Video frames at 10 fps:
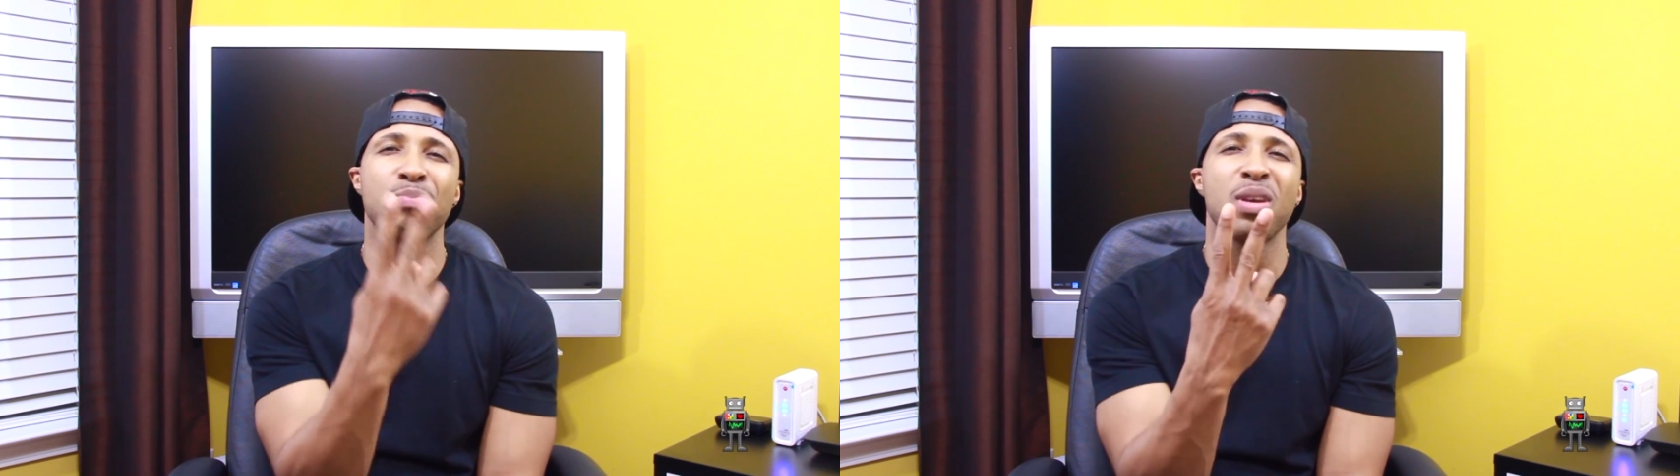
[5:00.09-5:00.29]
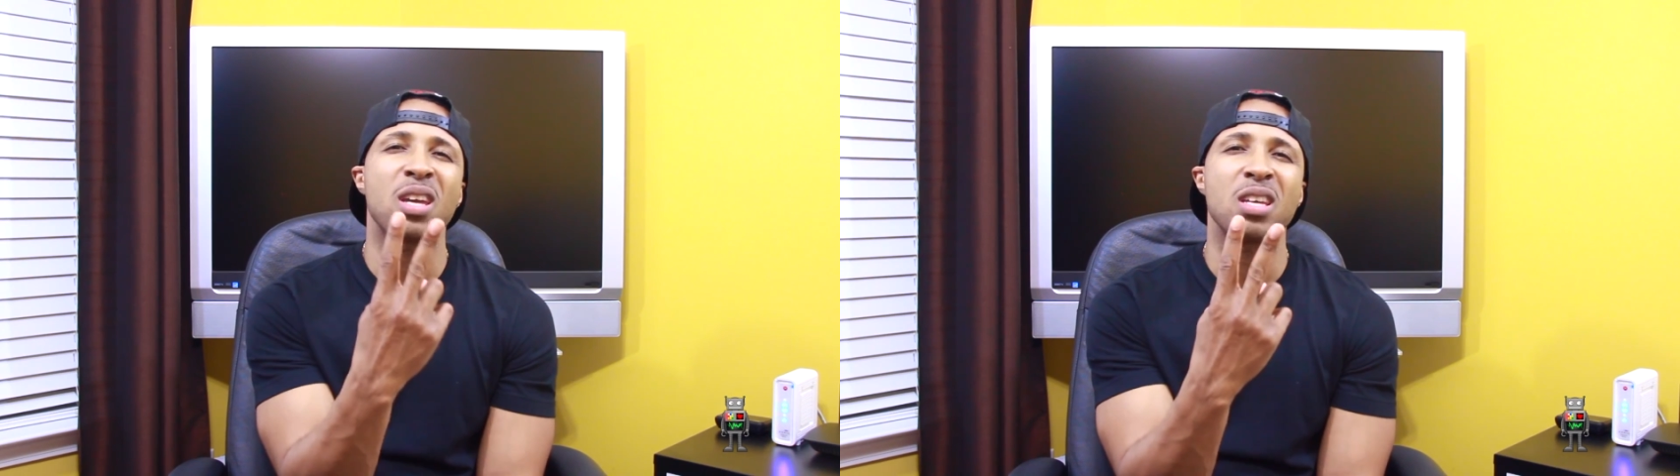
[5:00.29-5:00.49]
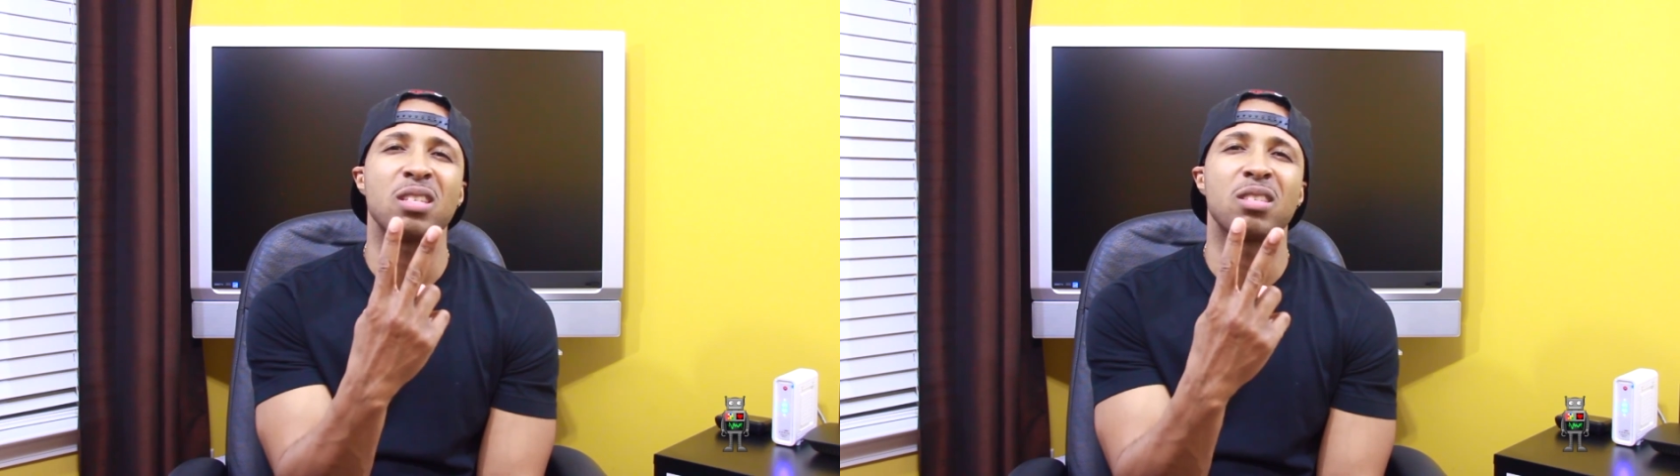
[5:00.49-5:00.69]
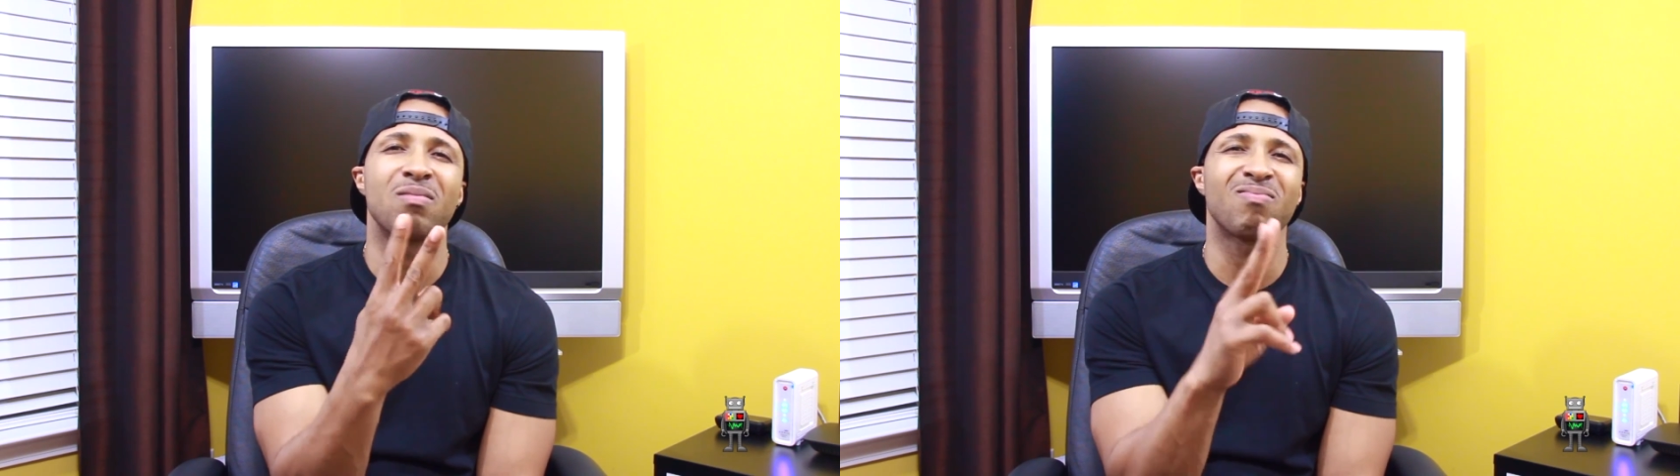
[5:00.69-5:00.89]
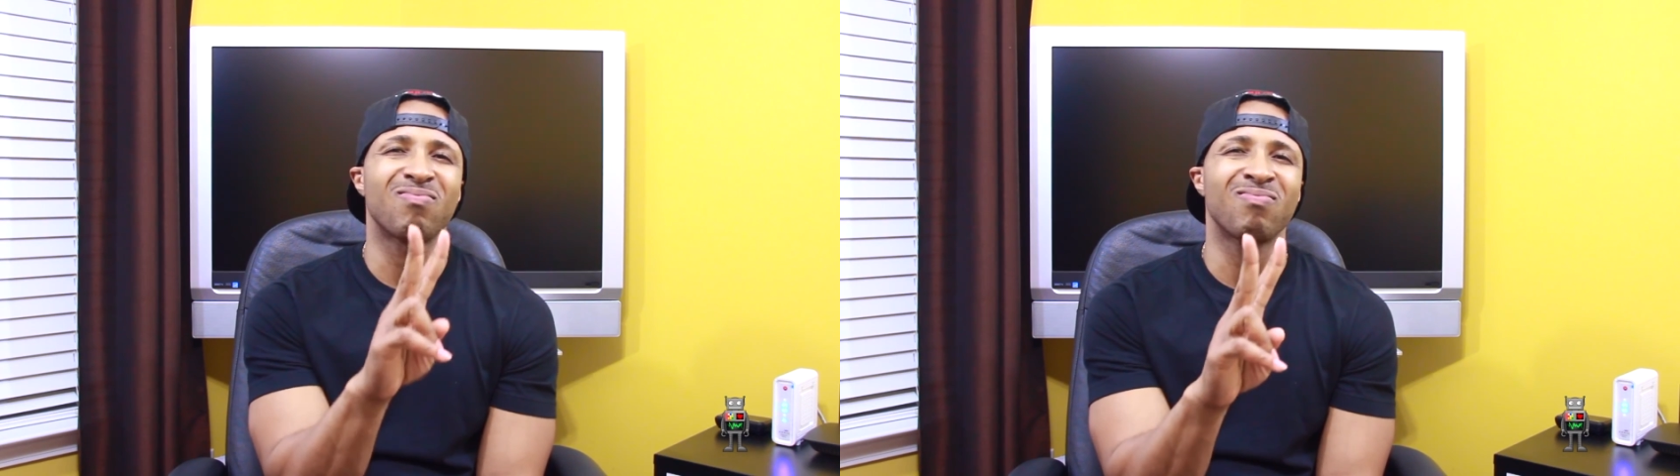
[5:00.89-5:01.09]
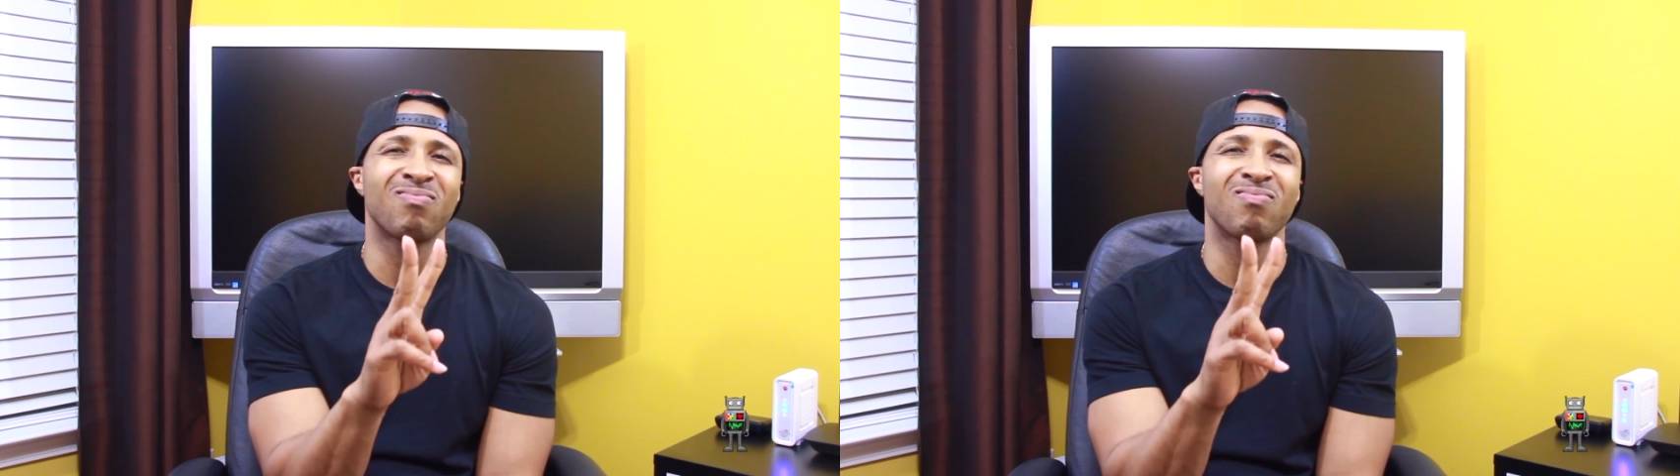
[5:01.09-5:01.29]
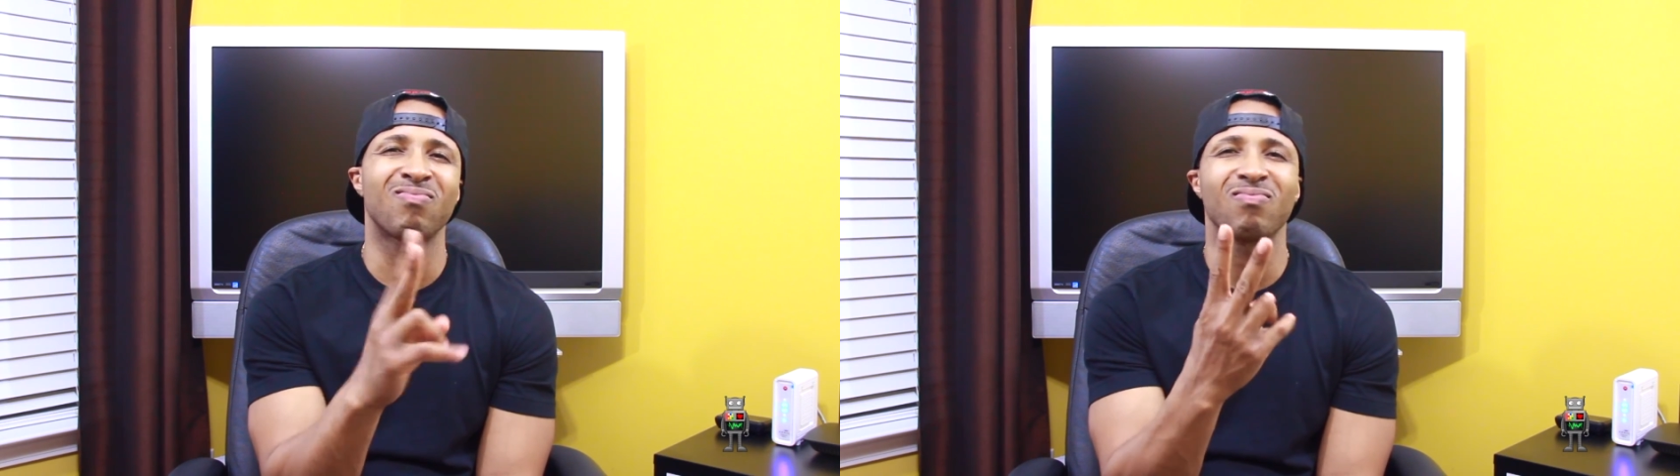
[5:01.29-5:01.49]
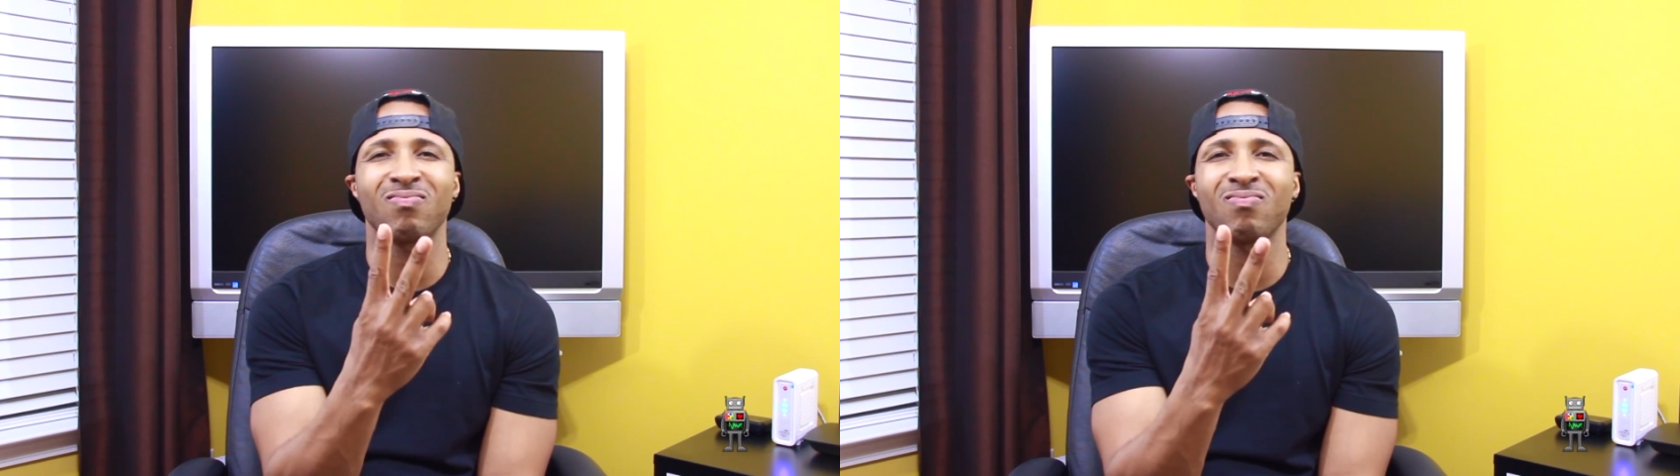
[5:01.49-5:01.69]
Peace. Mm
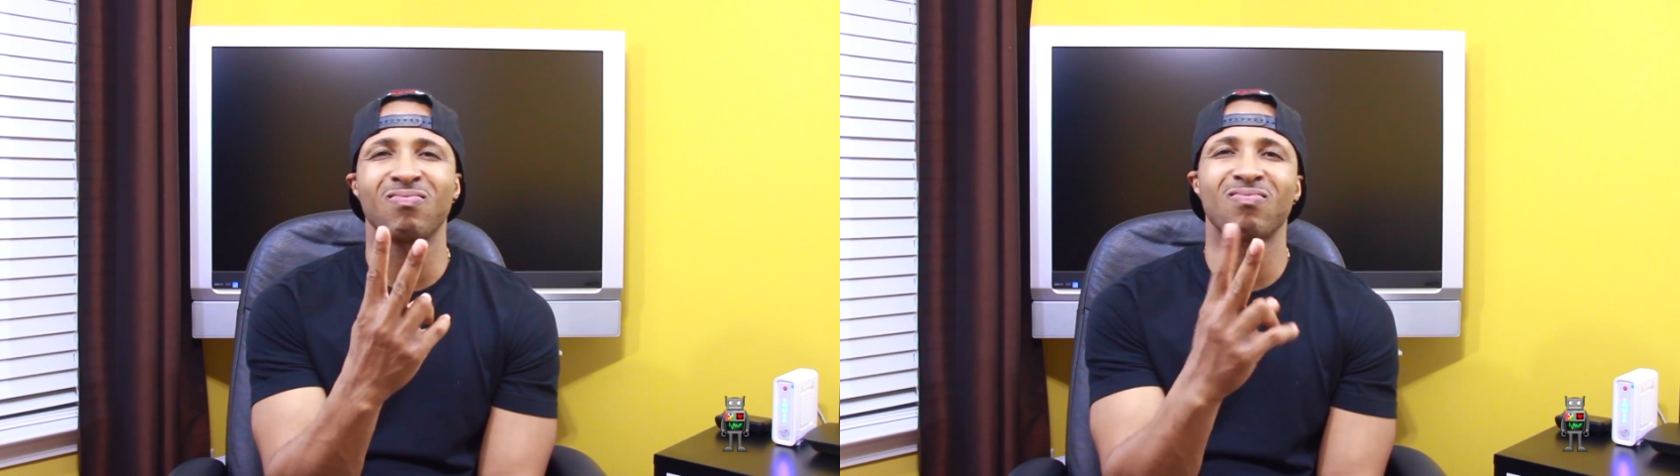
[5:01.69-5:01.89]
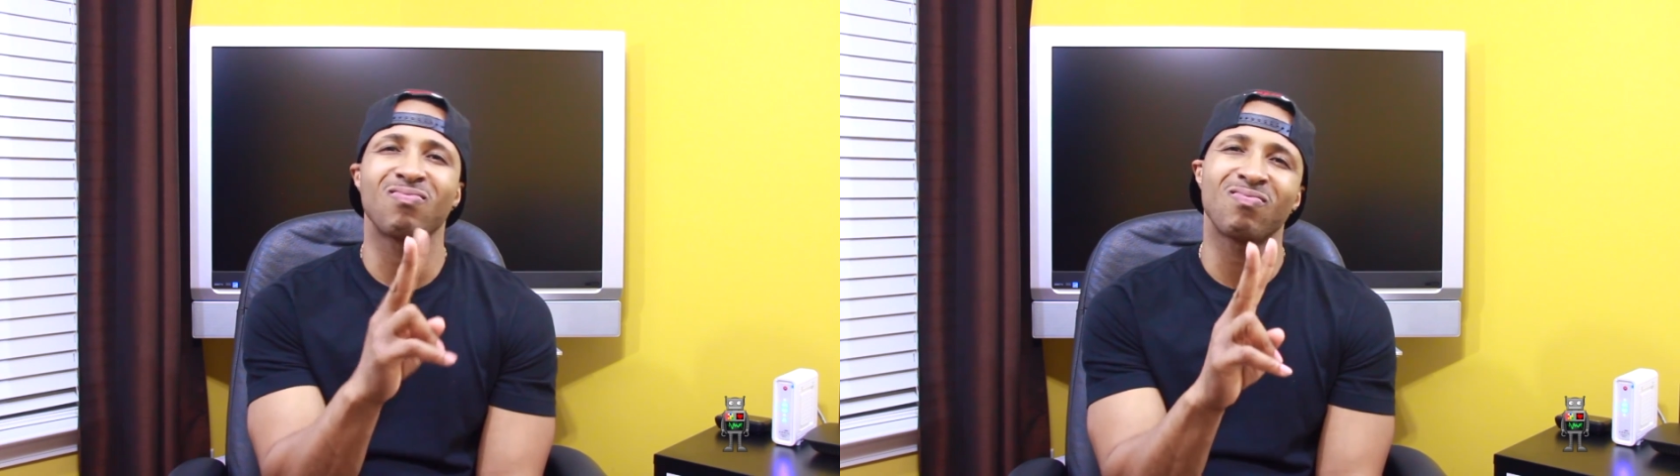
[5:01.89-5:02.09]
-hmm.